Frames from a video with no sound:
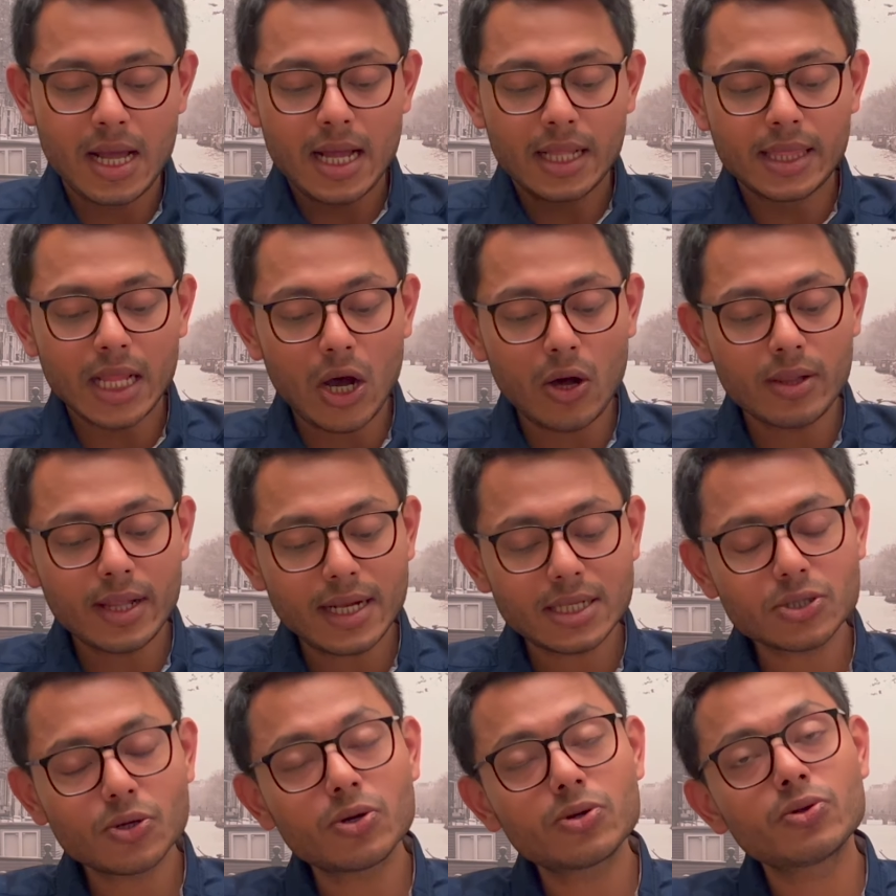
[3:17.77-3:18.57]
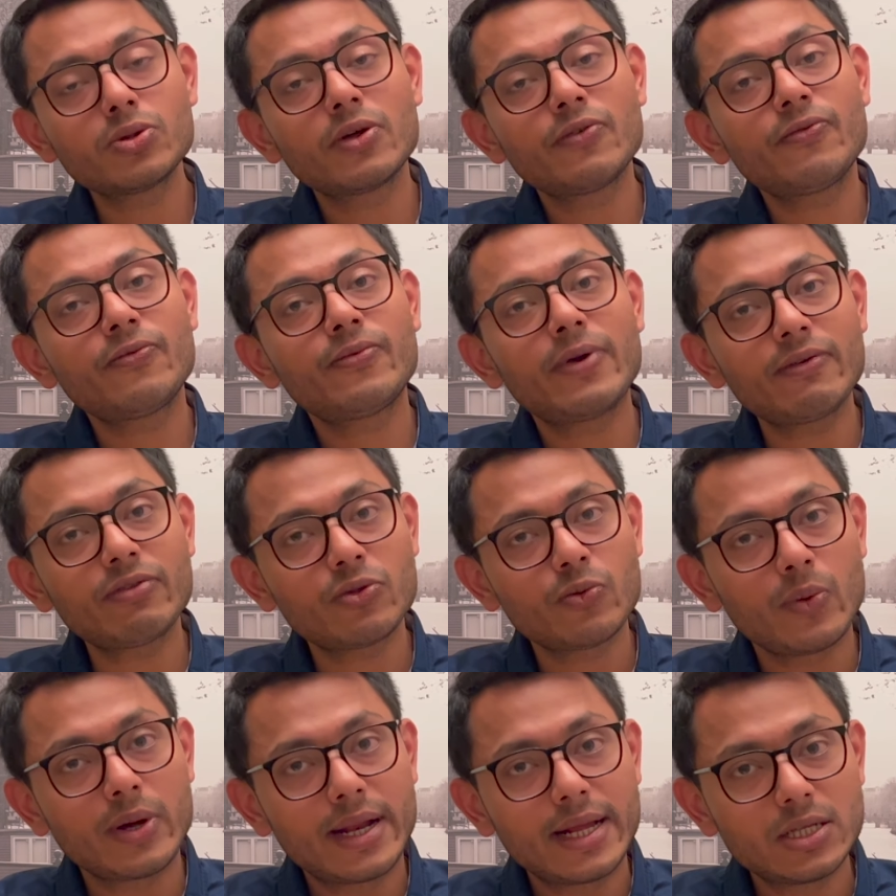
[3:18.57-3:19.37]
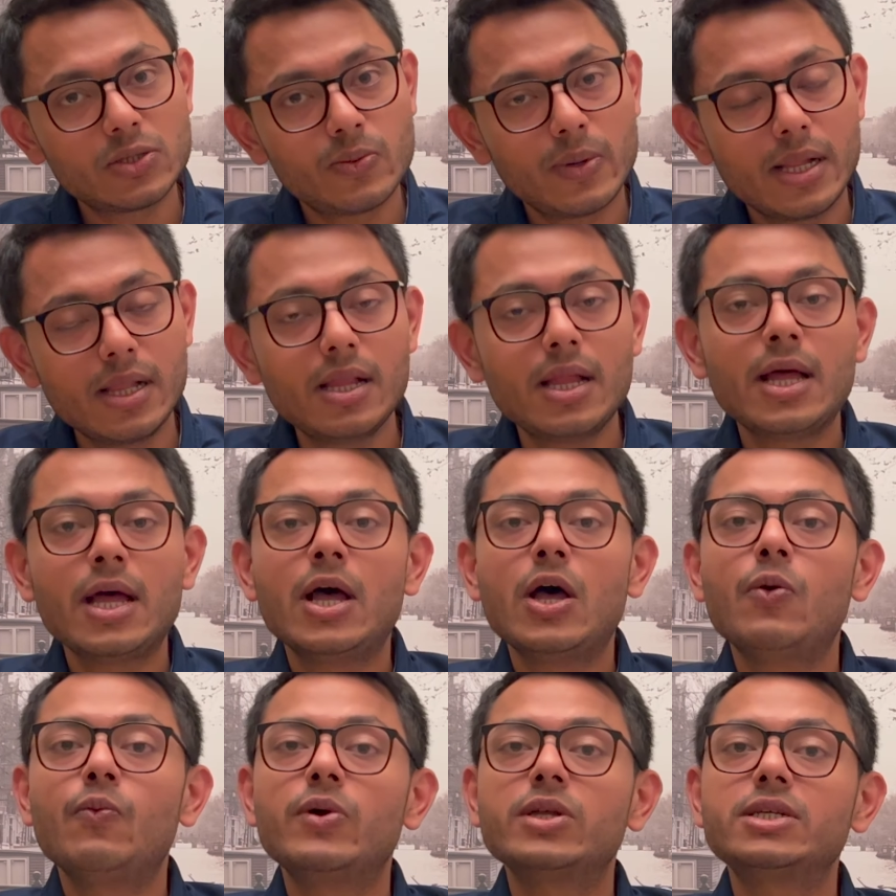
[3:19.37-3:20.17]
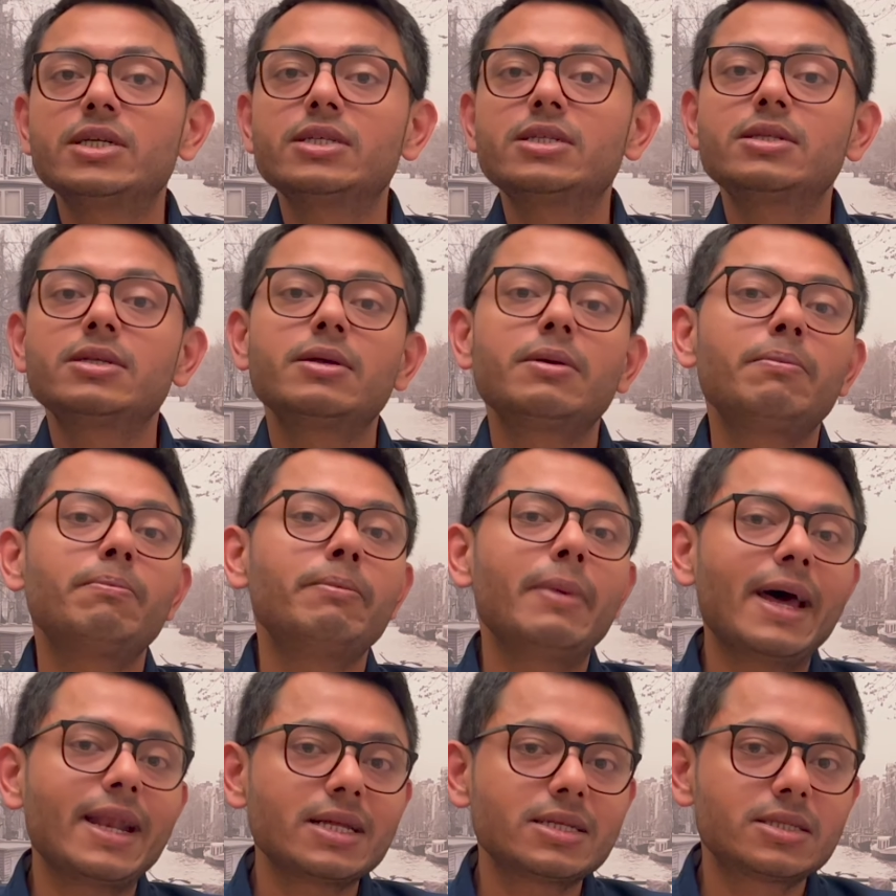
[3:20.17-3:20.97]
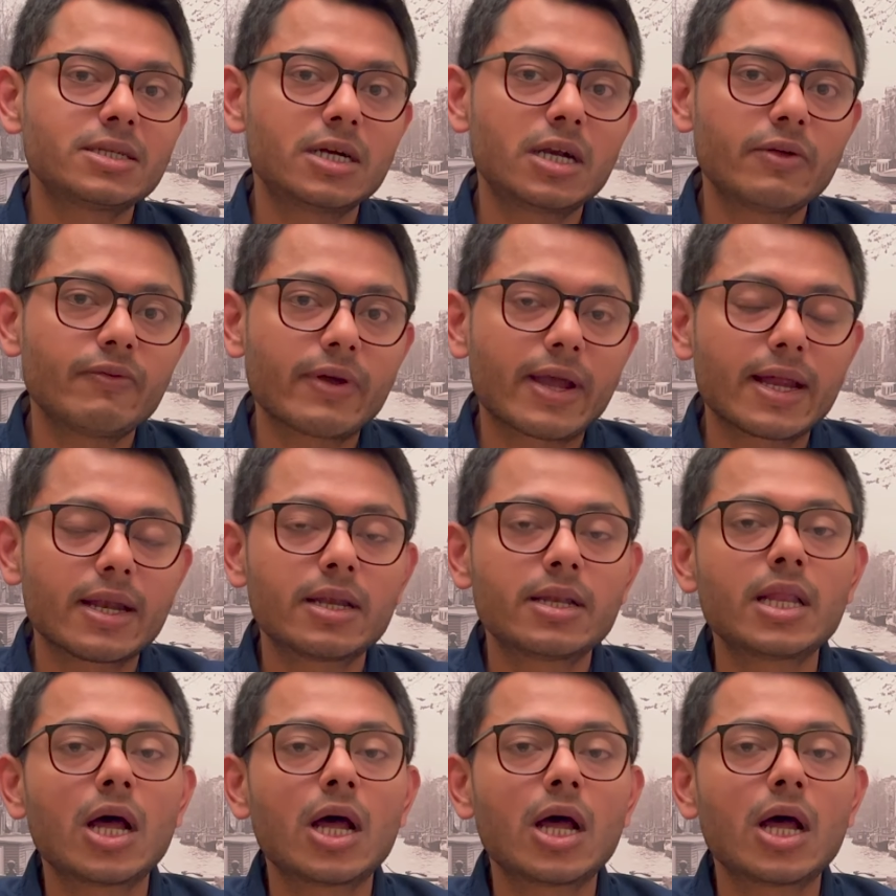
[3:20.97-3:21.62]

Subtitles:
Now let's go to the fifth one as well, which is marriage certificate.